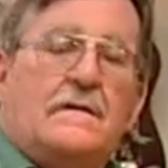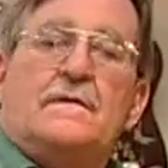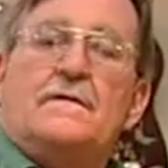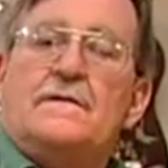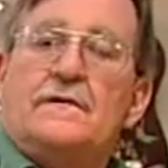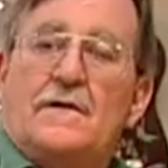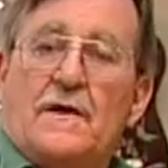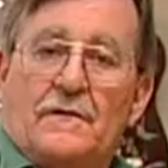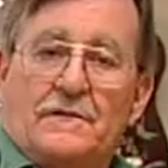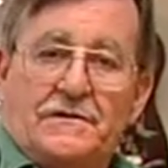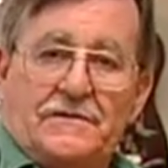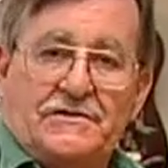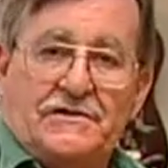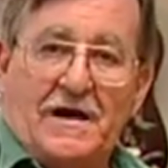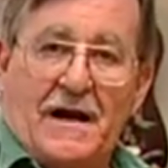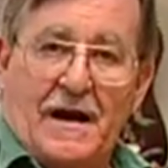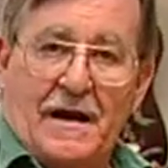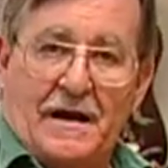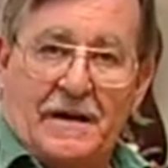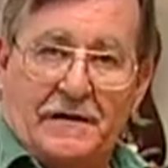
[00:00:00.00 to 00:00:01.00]
Note
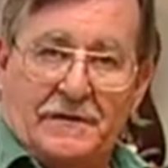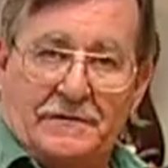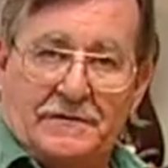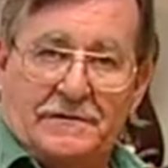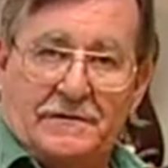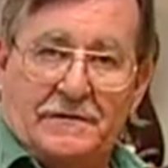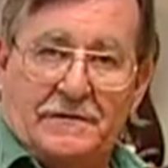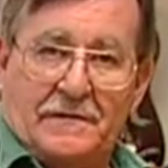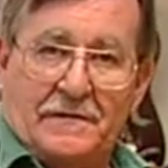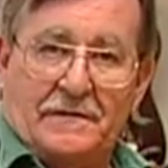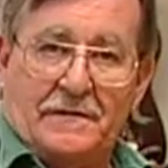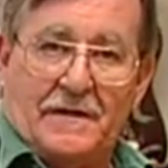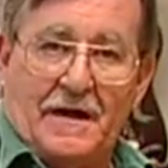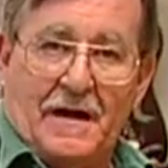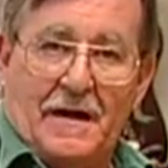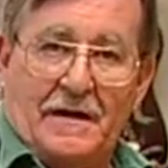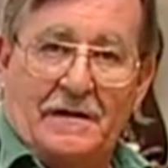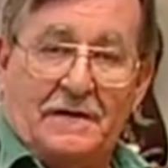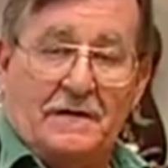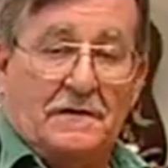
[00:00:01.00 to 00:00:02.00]
changed,
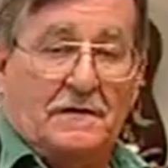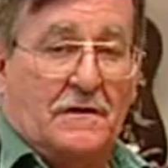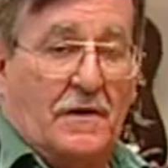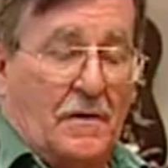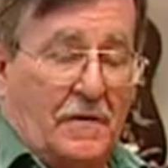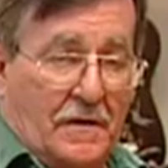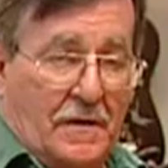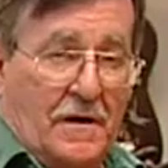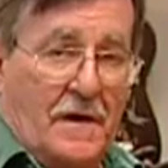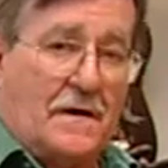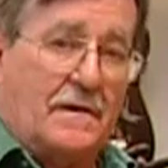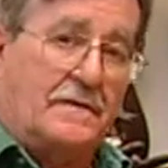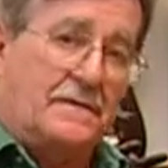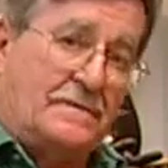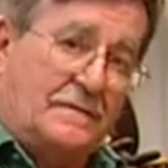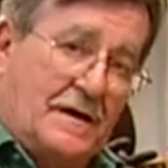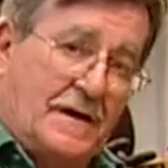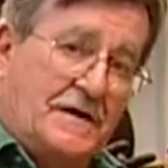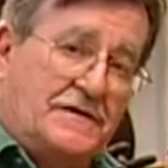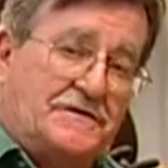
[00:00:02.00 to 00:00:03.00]
okay? Lower note.
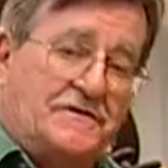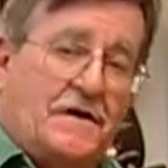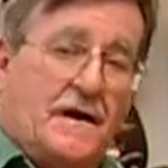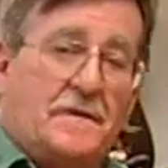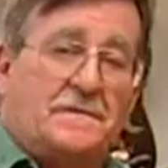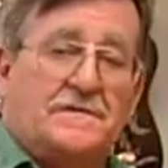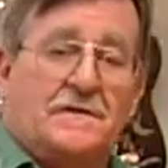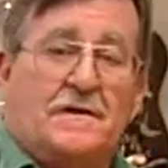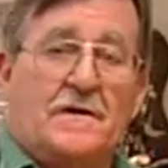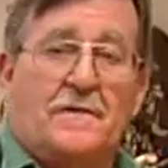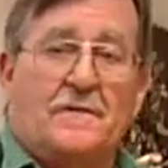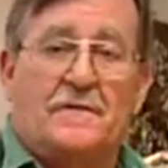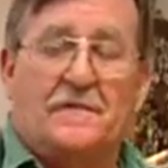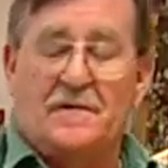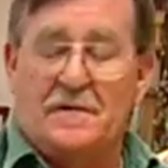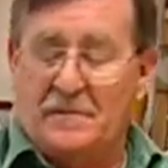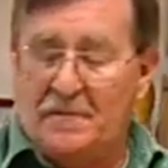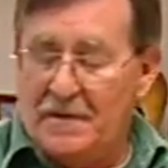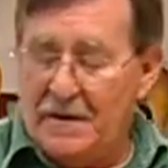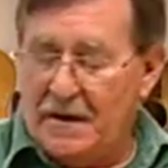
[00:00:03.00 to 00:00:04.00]
A sharp's lower
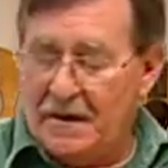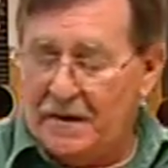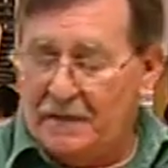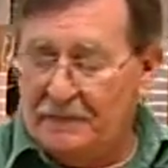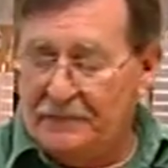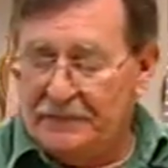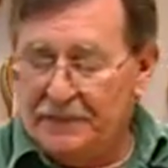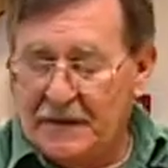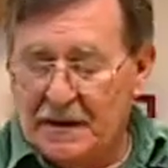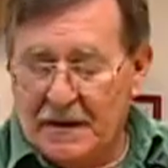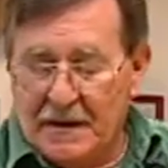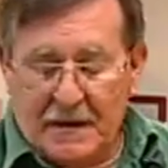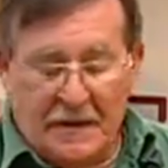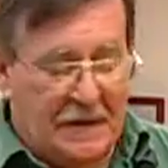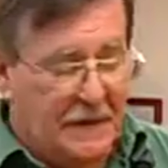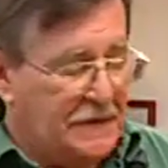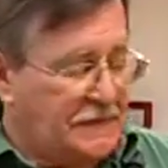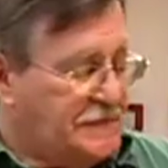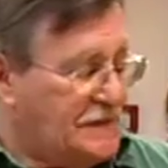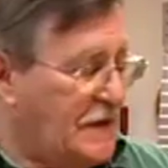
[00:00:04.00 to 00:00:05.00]
than B.
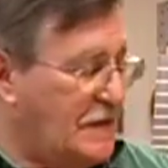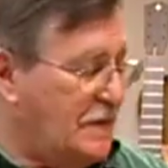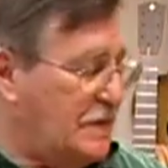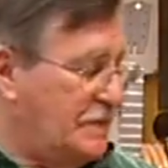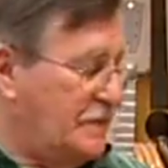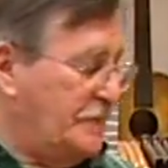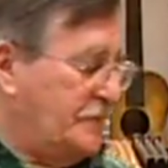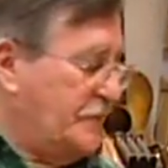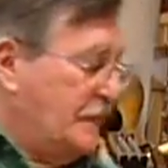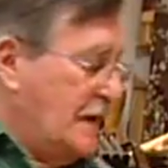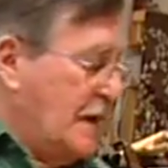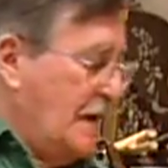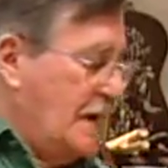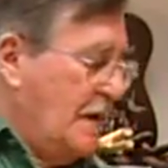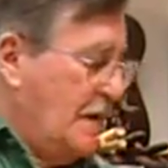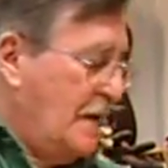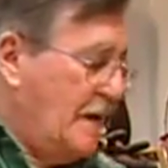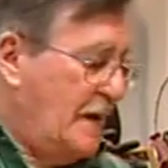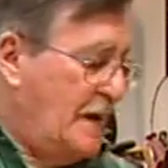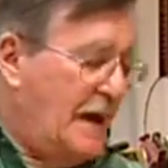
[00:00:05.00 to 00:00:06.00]
So
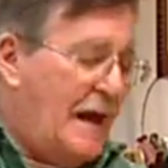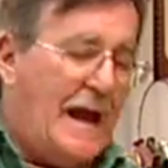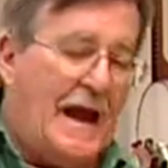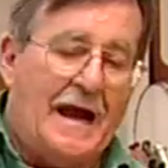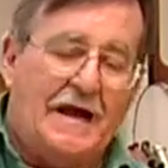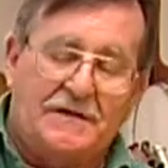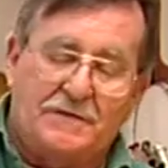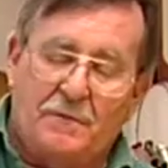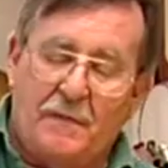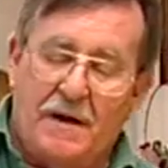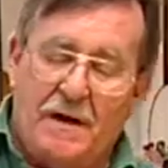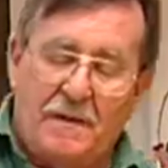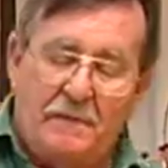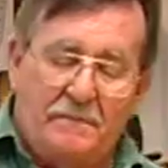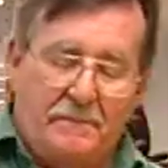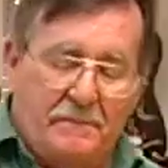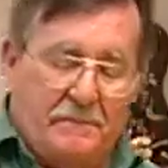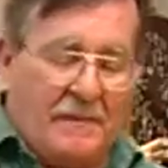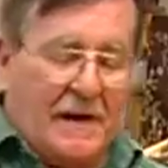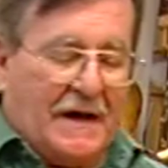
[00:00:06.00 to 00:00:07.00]
as we
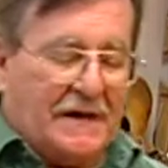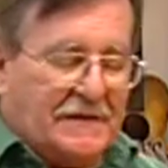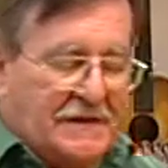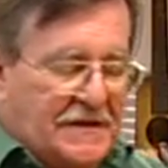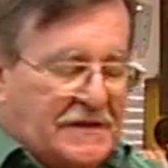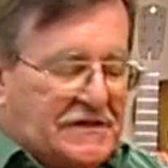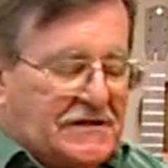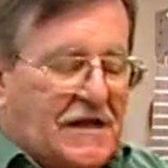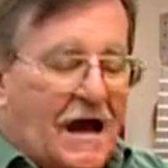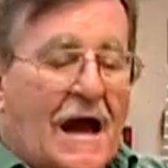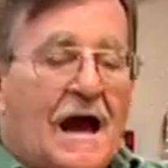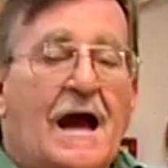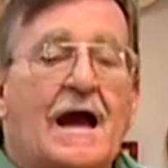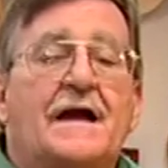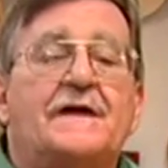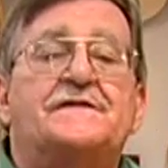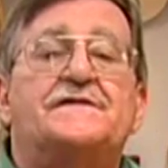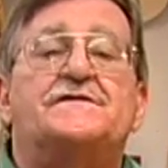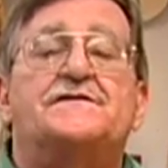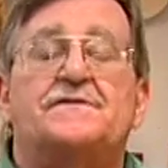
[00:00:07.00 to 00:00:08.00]
pick the
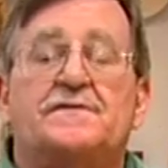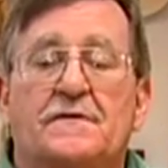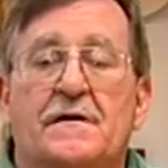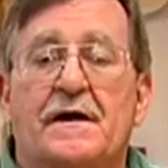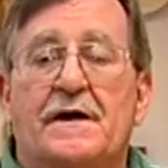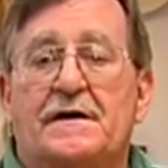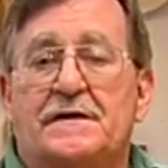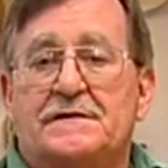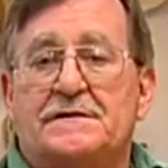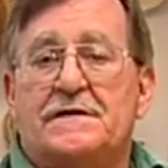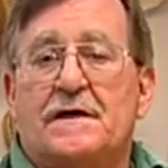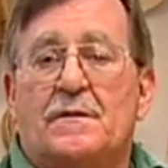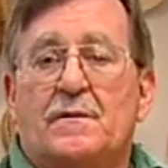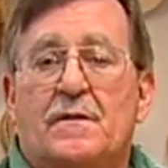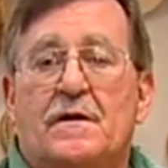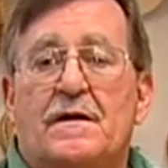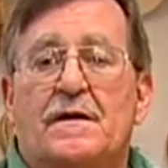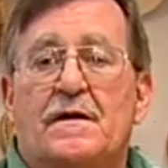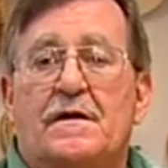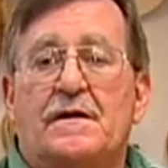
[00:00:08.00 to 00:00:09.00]
size strings that
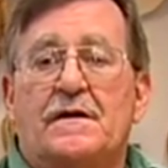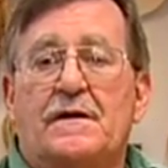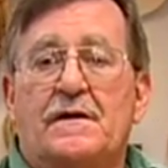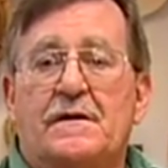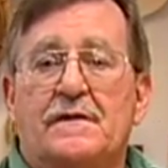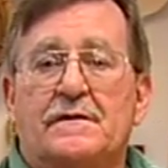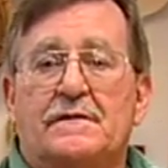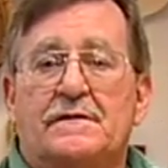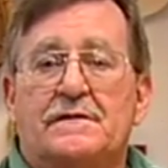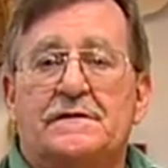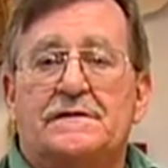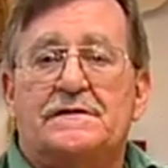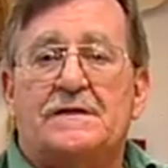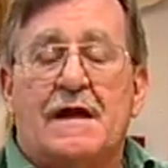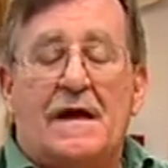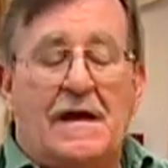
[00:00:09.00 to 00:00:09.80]
we're going to use,